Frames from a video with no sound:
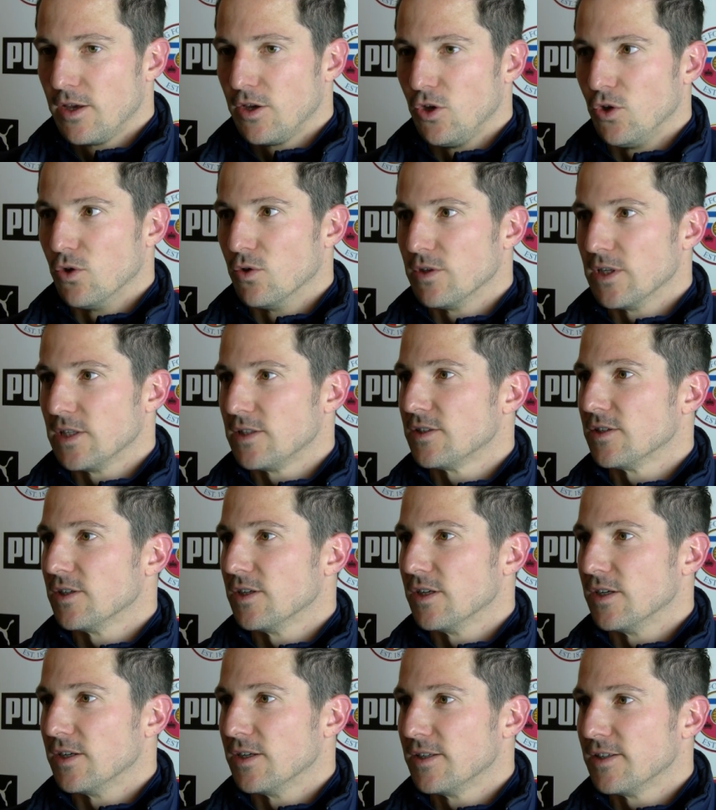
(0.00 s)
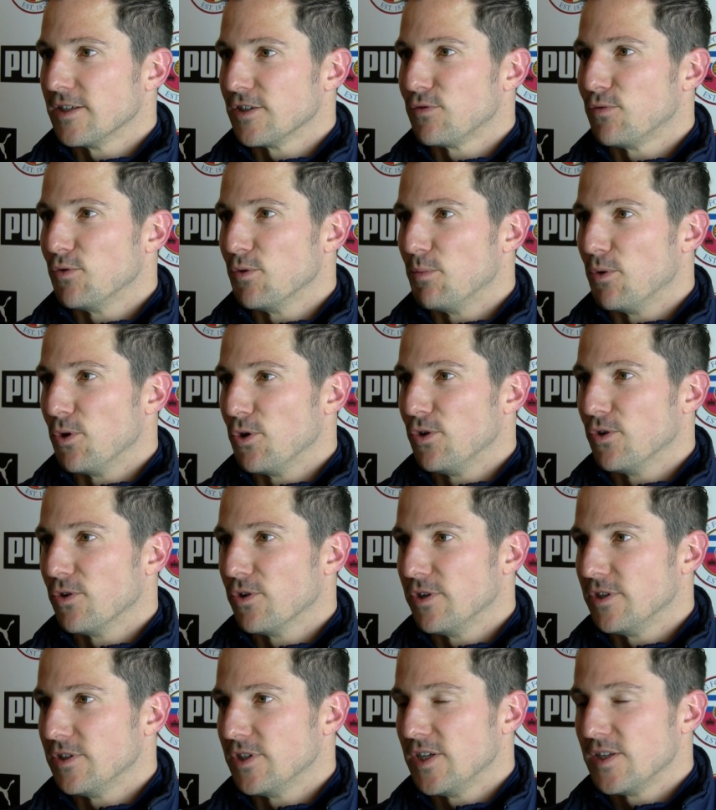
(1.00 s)
you know, that's football. You know how
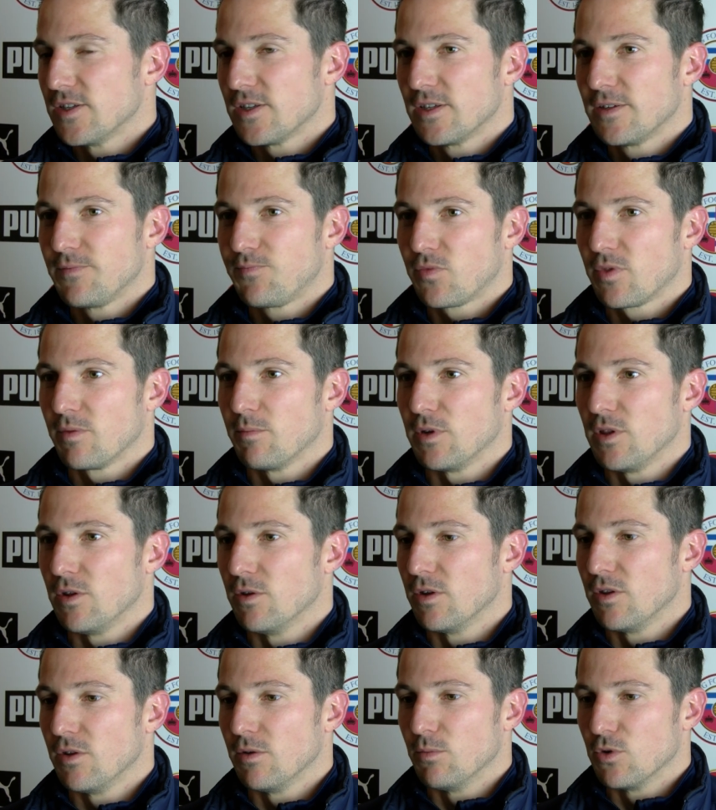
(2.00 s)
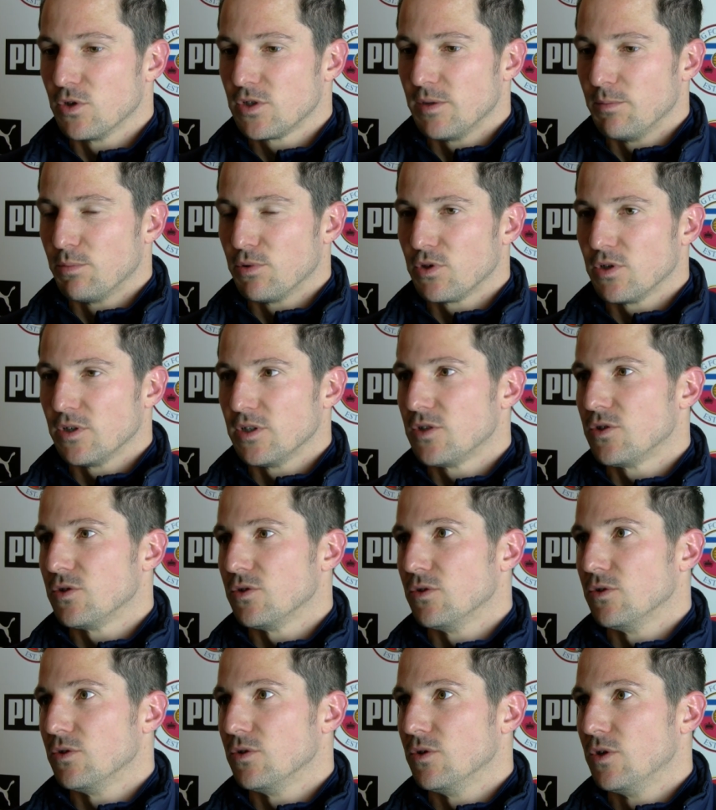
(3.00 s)
it is. But the most important is
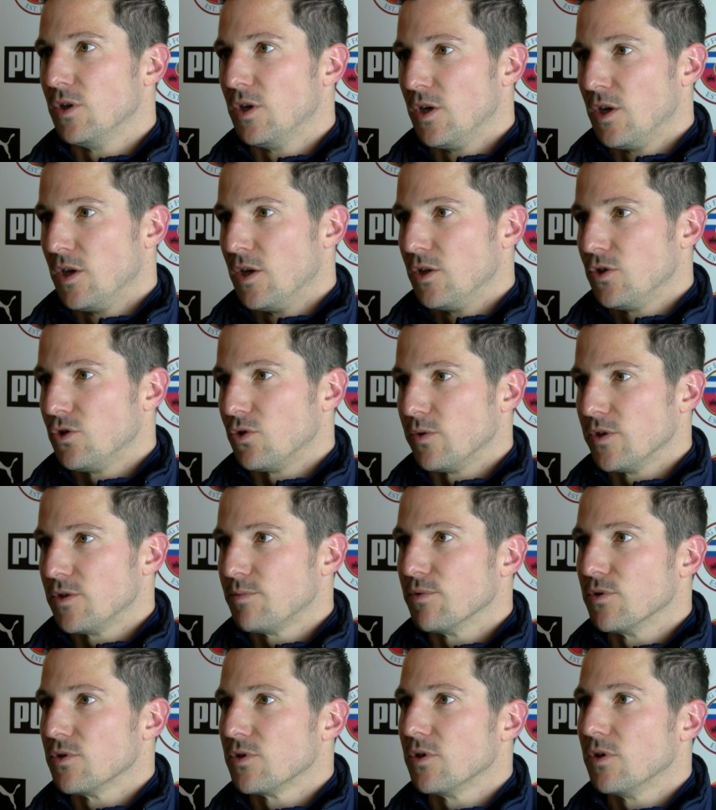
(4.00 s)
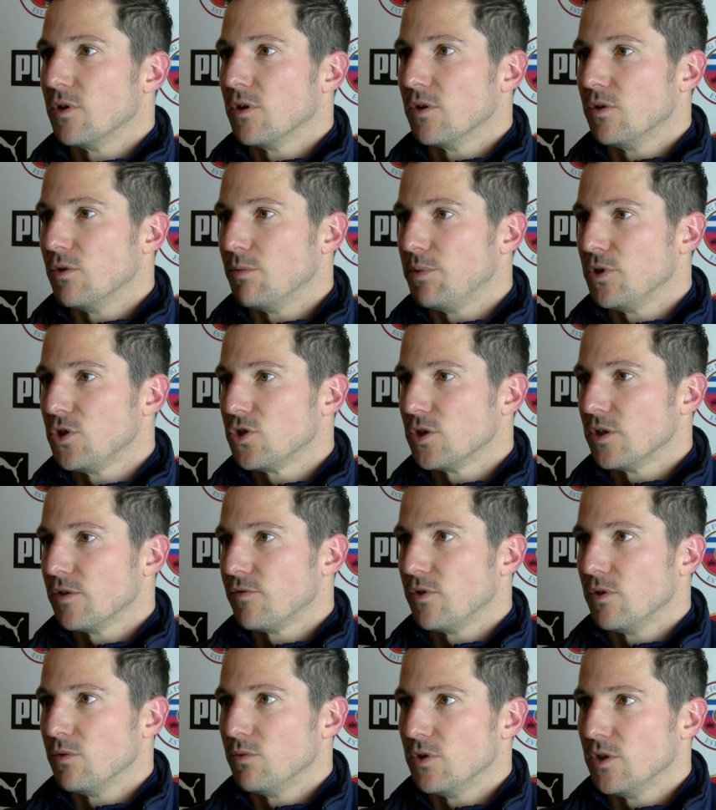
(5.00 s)
to respond on the pitch, and I
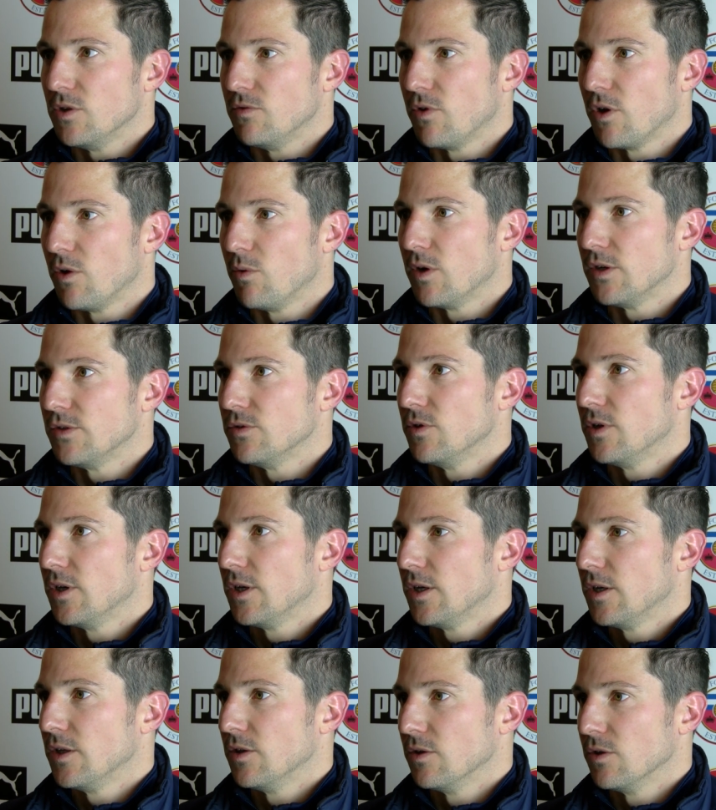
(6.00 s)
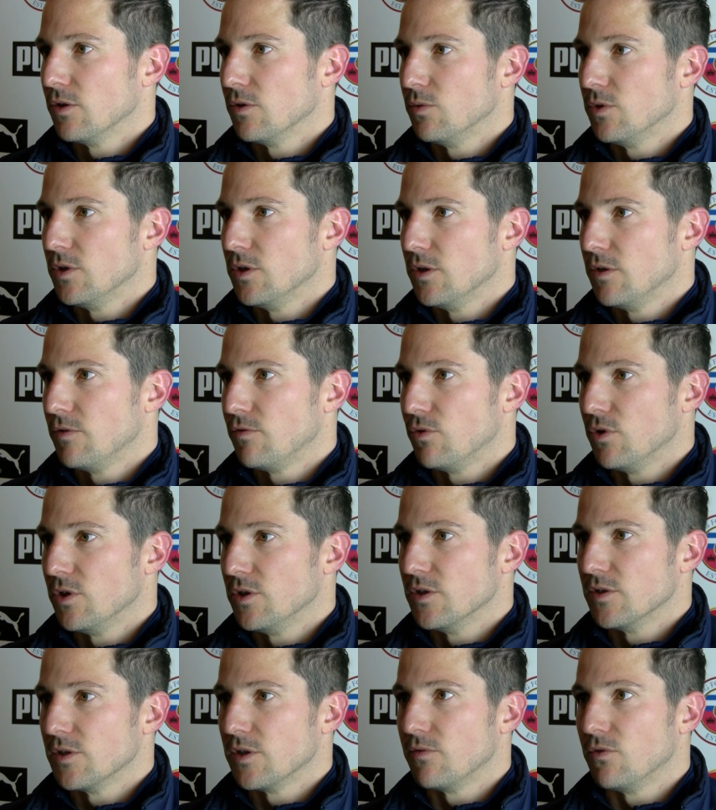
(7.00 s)
think we did very well today, and we fully
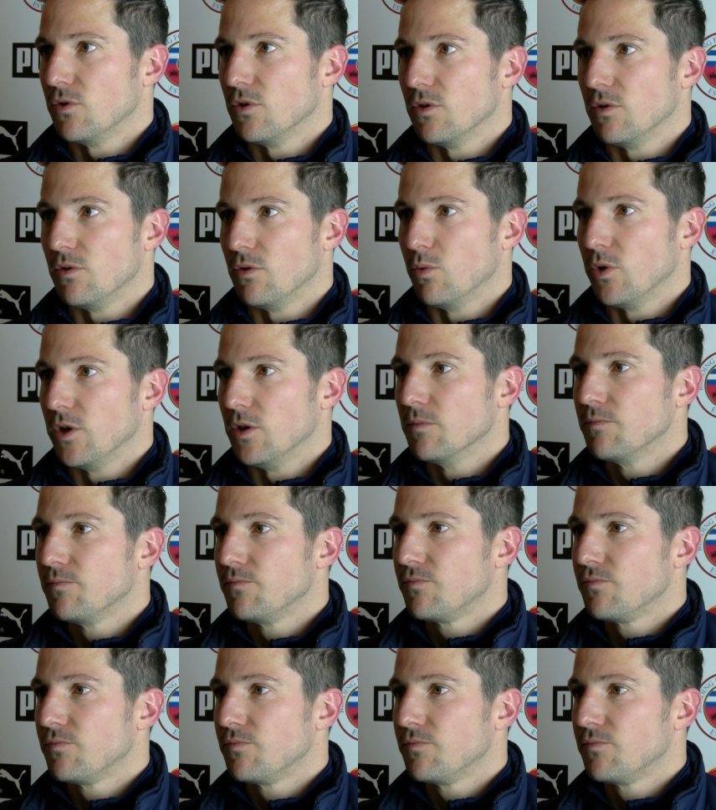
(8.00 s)
deserve the win.